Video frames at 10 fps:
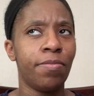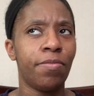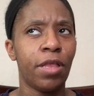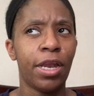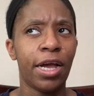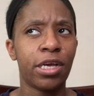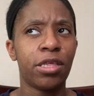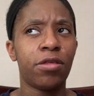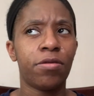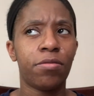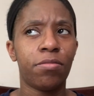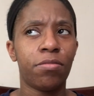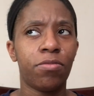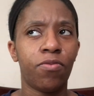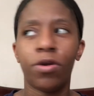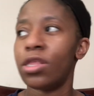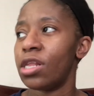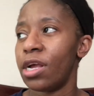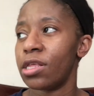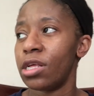the next, what is the
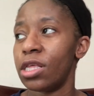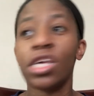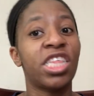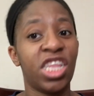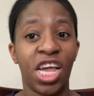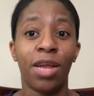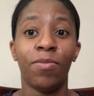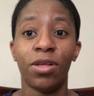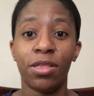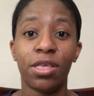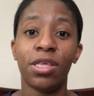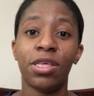next thing, 6 to 9 months.